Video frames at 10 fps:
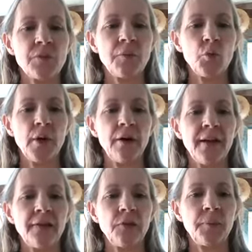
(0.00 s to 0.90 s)
Become aware of
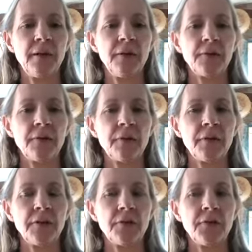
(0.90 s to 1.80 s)
that space, and then
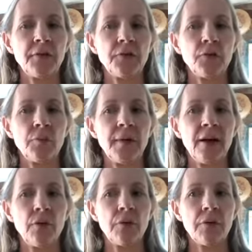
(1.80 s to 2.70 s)
let yourself zoom
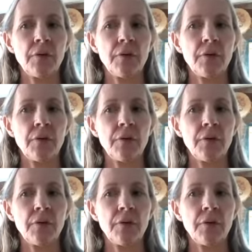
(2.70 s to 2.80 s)
out